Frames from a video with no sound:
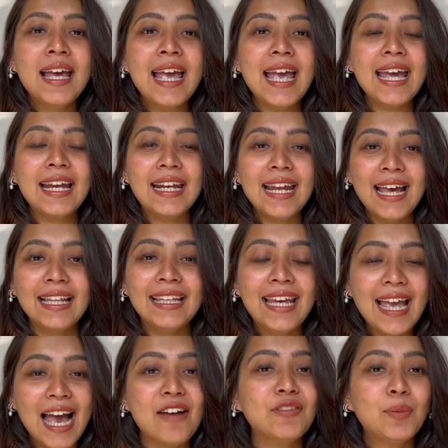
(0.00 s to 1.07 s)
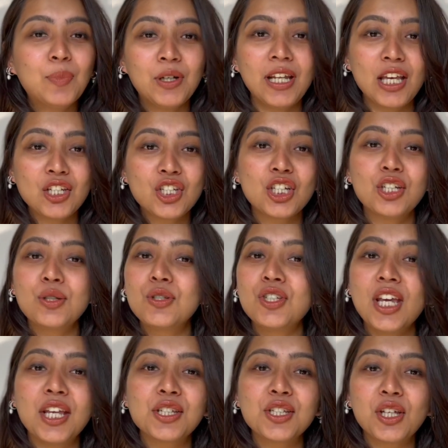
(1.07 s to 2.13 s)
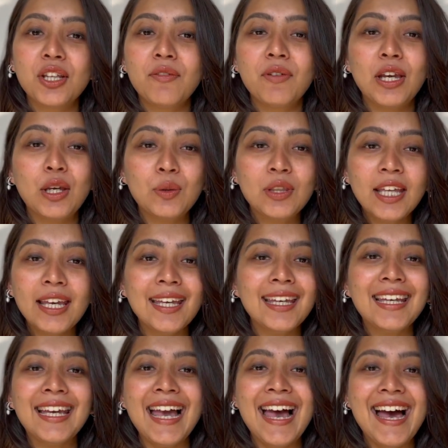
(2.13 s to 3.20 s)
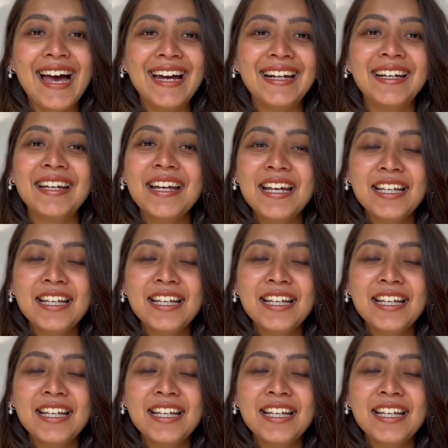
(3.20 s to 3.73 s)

they have the potential to change the way you think and